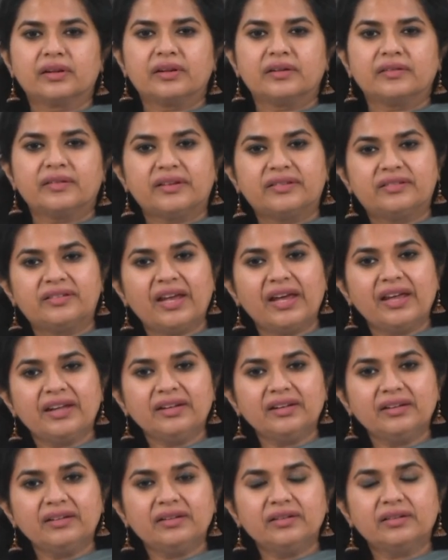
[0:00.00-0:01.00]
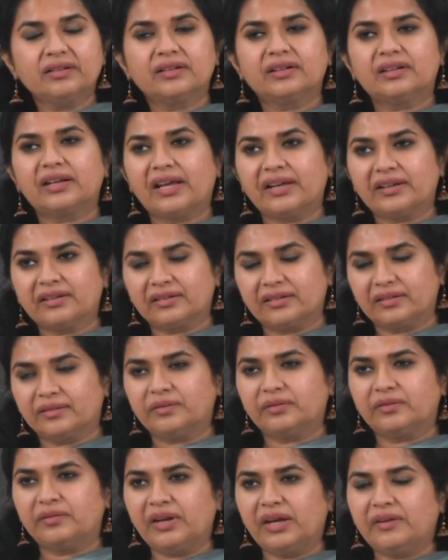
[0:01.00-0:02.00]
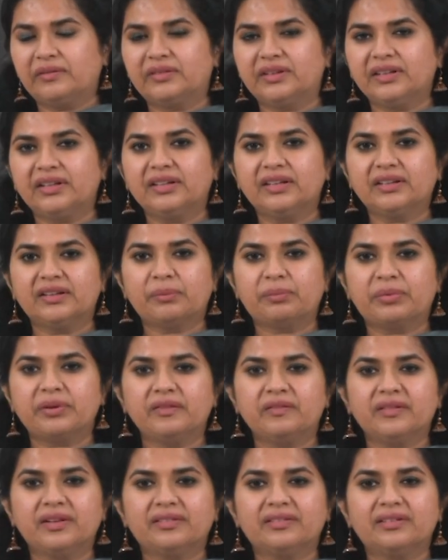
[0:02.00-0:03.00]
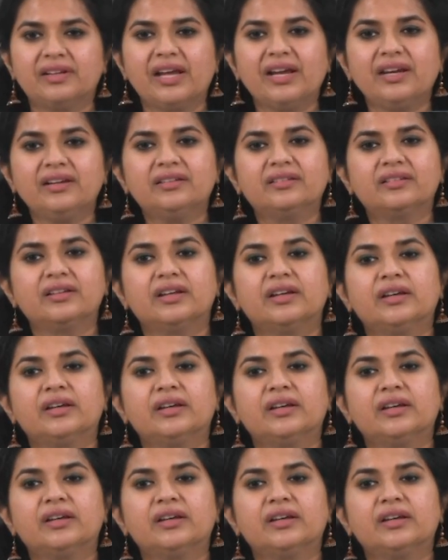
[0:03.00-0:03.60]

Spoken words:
The gerund, like we have seen in the previous slides,